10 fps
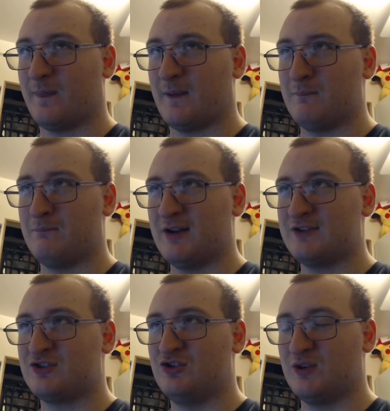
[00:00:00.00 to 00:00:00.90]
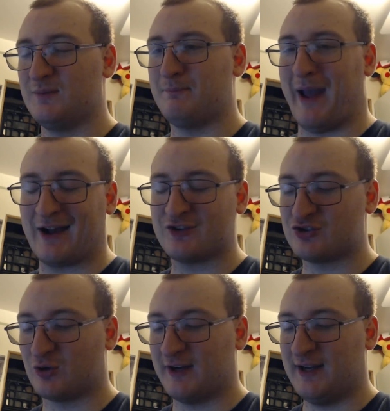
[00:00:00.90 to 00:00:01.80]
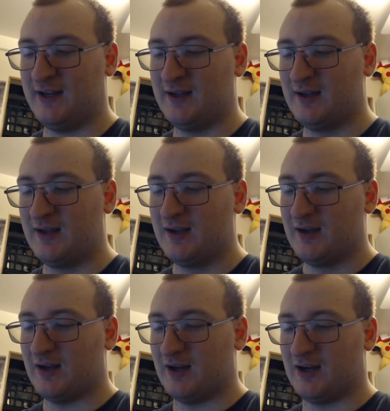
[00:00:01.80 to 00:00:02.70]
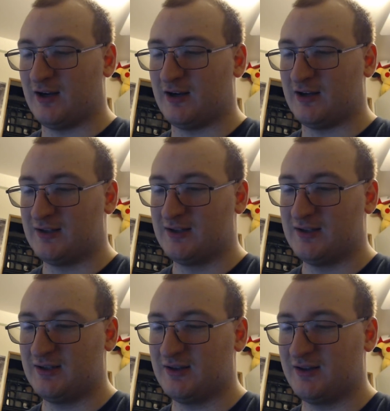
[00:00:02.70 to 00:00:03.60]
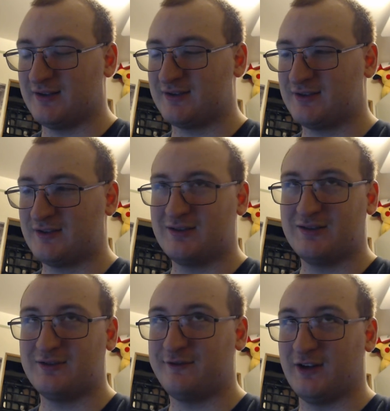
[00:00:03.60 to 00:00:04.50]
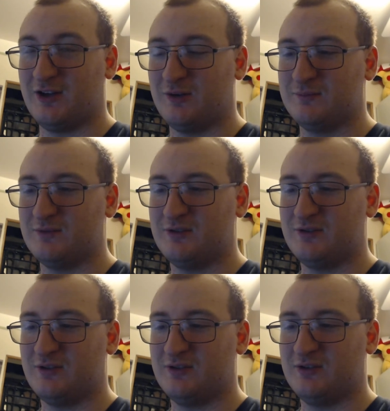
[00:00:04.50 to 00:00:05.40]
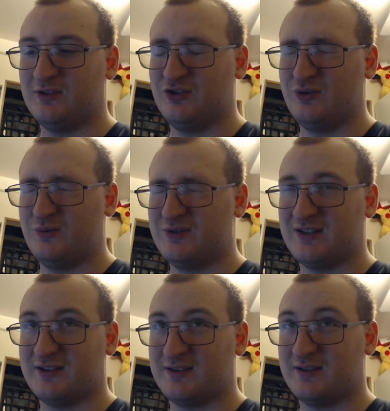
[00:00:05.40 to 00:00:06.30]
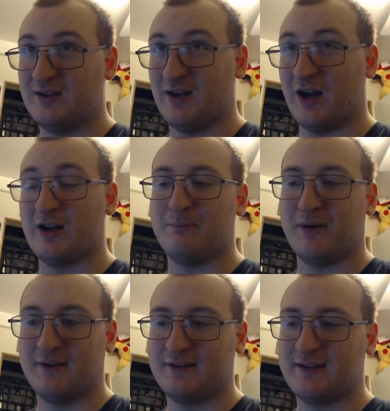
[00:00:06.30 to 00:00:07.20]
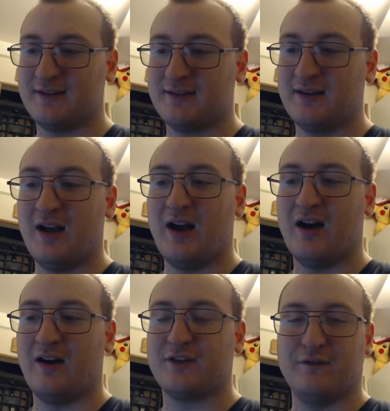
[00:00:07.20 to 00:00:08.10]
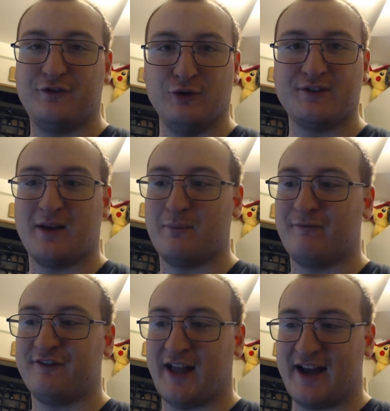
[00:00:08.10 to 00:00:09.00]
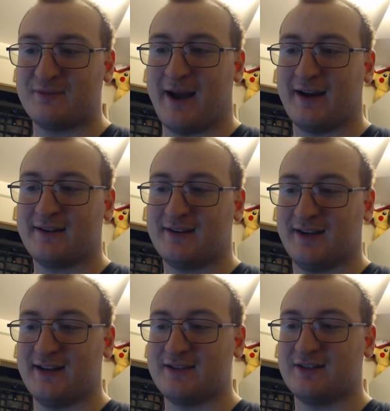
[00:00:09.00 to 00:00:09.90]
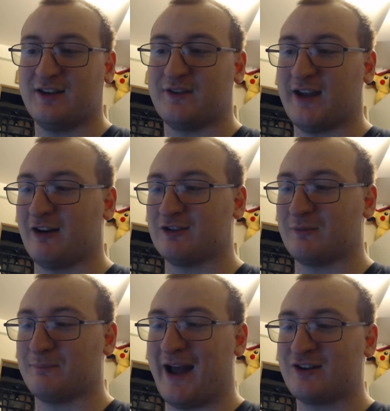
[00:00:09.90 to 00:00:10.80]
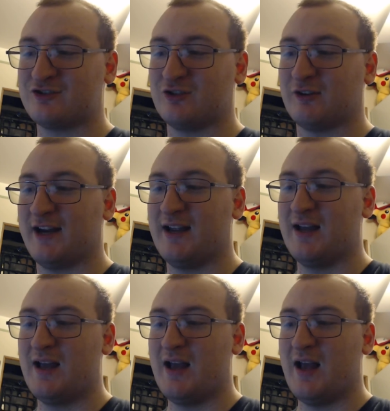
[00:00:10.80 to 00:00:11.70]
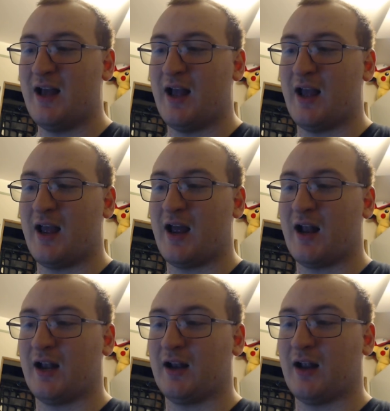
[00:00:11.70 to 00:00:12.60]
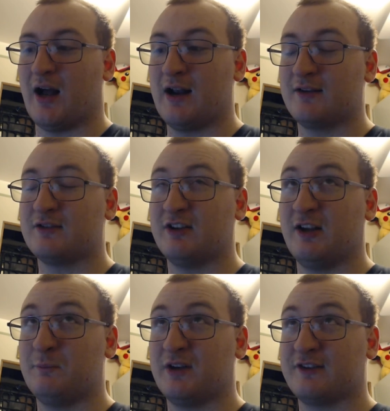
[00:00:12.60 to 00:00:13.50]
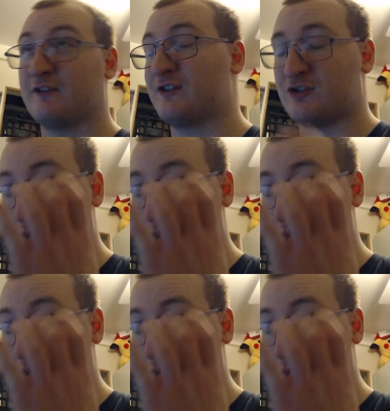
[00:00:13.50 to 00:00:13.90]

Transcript: much good backstory. Uh, this film uses an abundance of confusing flashback scenes to give character backstory. And honestly, because of so